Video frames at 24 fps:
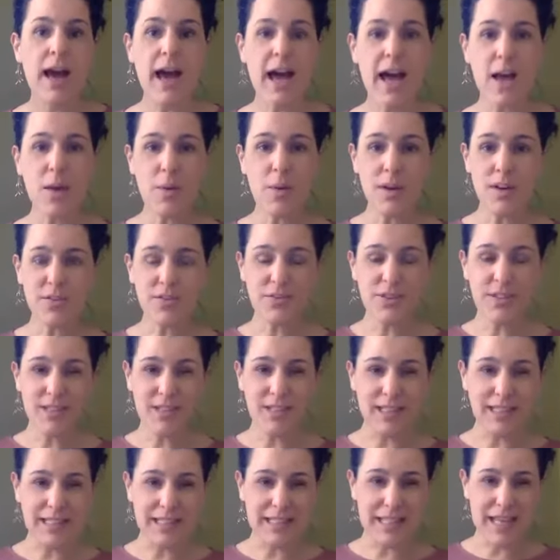I want to
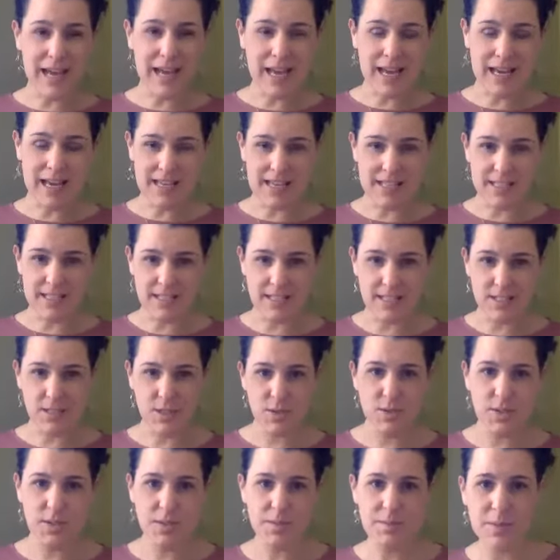feel aligned. So
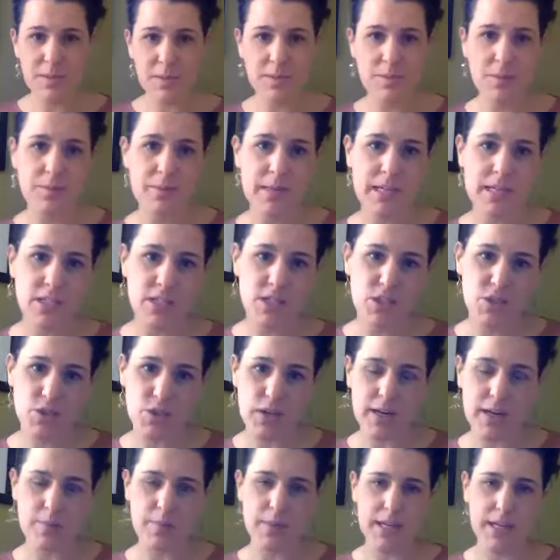some people might
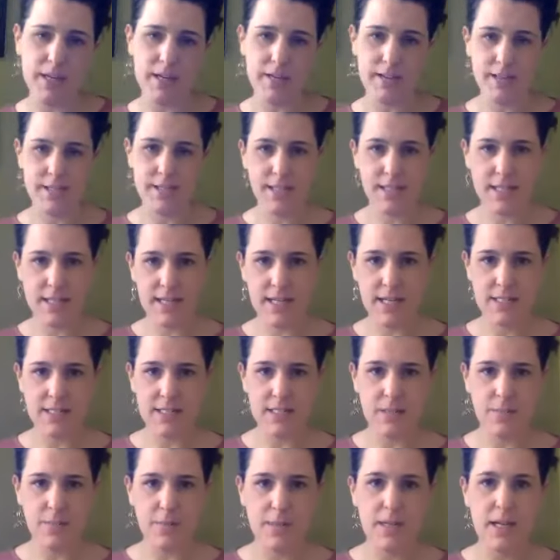describe that as
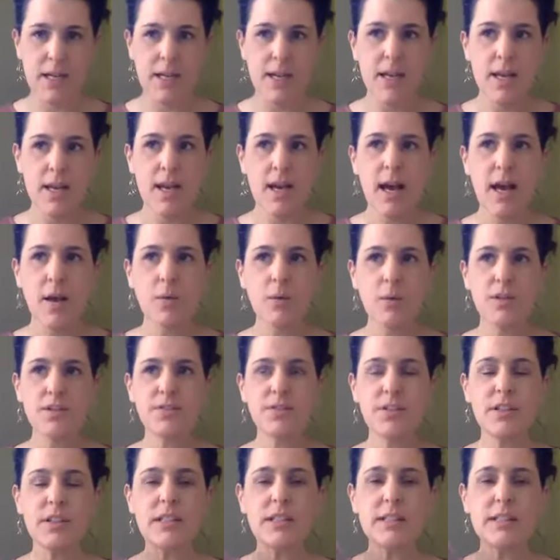connected, but I want to
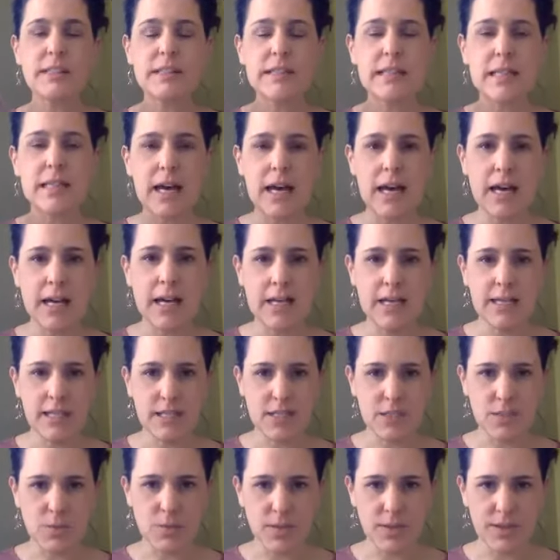feel
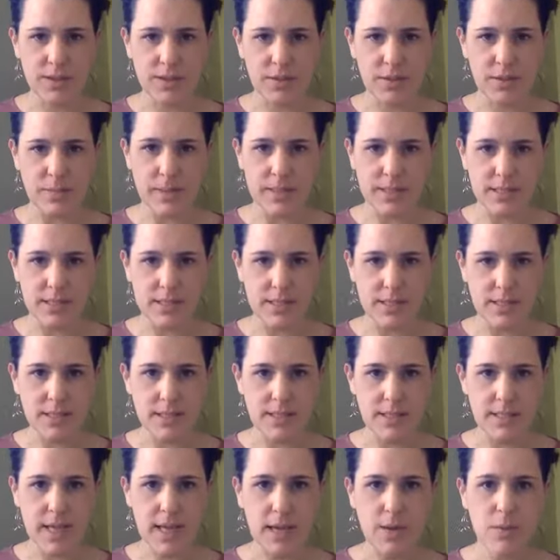aligned with
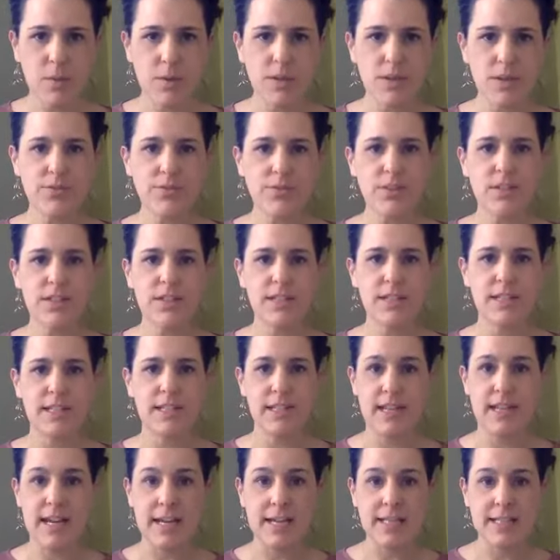abundance. I want to feel
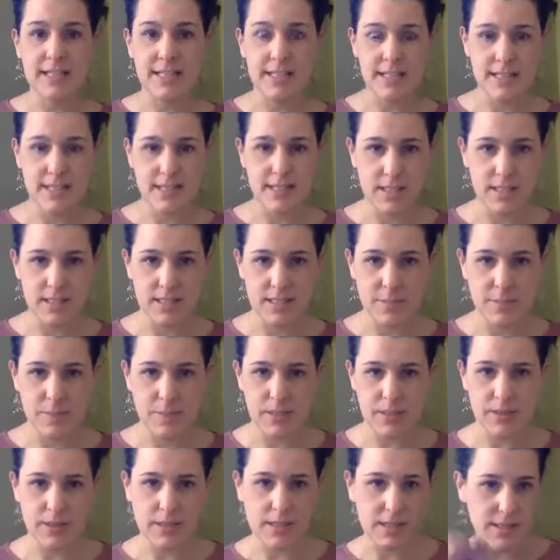connected to
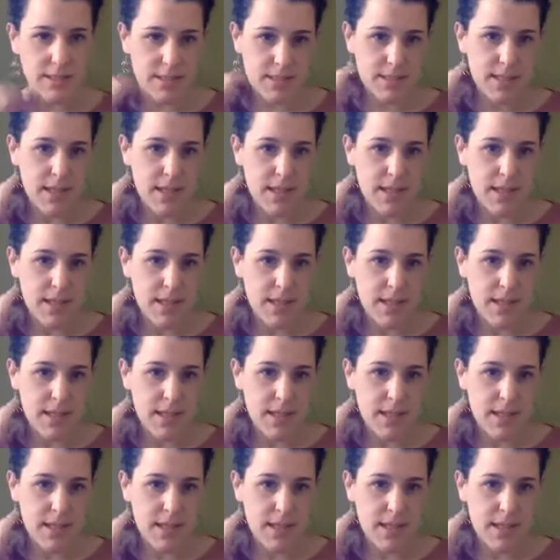spirit.